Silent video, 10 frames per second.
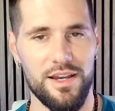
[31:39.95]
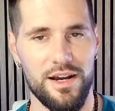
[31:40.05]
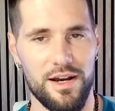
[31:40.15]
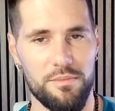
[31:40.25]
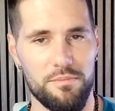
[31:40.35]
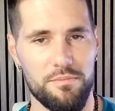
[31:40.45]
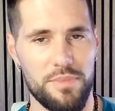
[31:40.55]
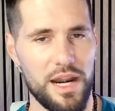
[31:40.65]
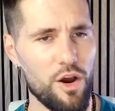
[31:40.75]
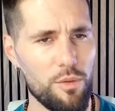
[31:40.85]
Um,
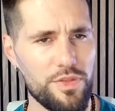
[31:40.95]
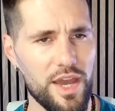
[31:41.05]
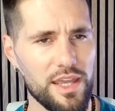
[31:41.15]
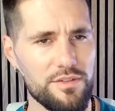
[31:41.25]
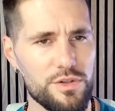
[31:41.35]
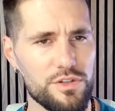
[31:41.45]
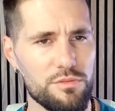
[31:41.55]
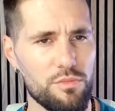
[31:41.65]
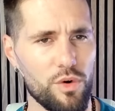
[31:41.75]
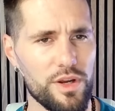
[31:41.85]
but I hope that that gives you
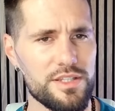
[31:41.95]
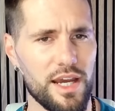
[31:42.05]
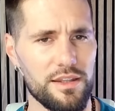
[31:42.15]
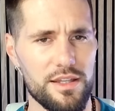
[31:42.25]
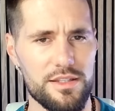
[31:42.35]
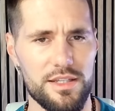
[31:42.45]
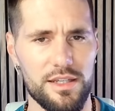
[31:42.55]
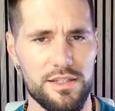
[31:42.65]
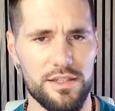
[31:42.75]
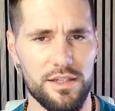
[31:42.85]
some more insight, Lindsay,
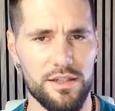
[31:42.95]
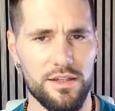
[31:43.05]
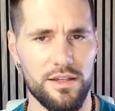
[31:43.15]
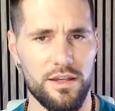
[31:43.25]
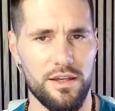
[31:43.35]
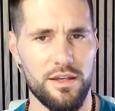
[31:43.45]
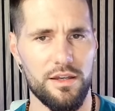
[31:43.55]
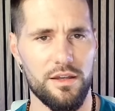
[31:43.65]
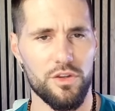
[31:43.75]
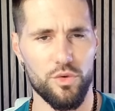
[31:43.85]
into
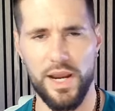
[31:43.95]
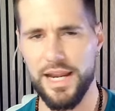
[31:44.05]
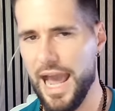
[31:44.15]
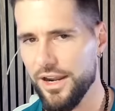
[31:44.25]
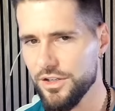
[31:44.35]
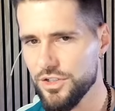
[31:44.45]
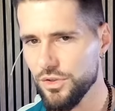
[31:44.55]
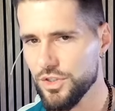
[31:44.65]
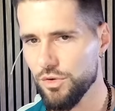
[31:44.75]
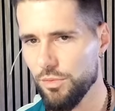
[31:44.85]
the right
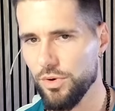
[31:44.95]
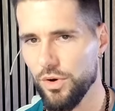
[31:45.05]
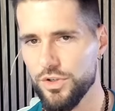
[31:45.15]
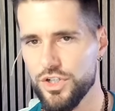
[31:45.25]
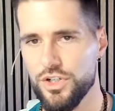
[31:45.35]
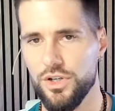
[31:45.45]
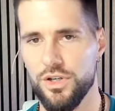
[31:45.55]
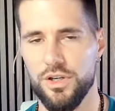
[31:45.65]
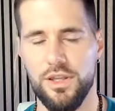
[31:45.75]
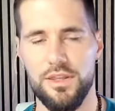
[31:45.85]
attitude to approach
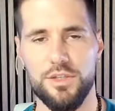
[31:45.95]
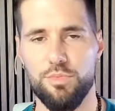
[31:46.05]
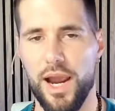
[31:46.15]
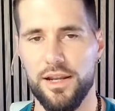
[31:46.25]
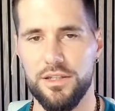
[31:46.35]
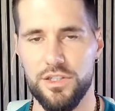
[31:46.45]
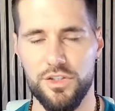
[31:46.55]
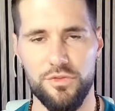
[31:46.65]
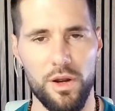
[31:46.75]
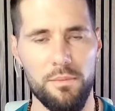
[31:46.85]
these practices
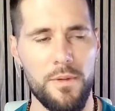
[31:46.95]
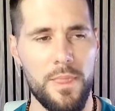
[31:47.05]
from.